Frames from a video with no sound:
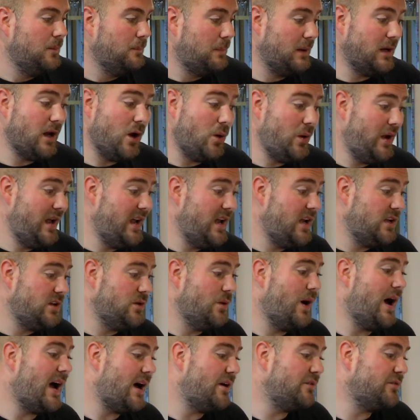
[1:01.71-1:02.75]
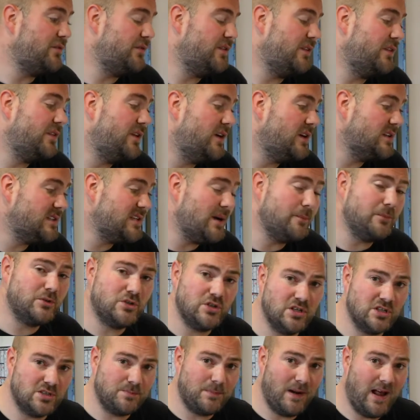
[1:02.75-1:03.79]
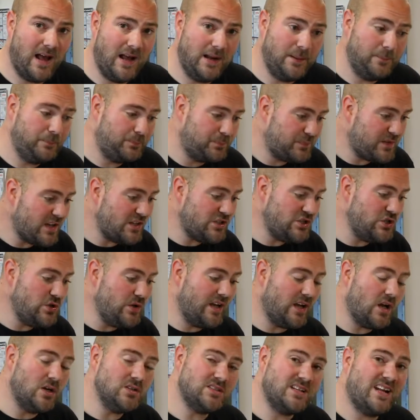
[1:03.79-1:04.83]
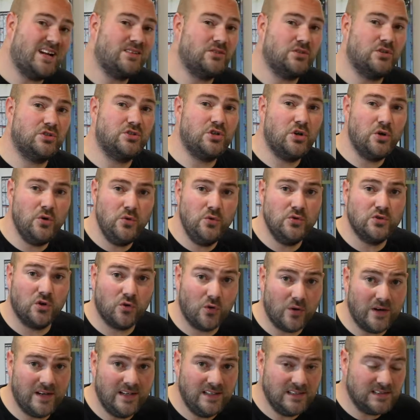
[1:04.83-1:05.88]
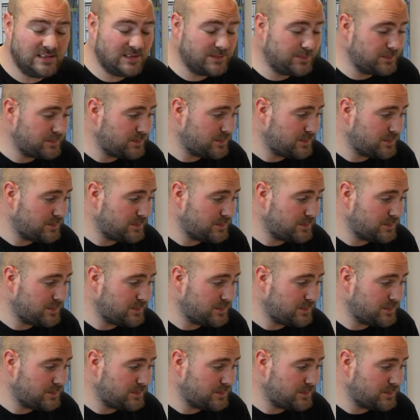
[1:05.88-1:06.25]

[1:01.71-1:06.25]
Below here you have the temperature display. This unit goes down to 2 degrees.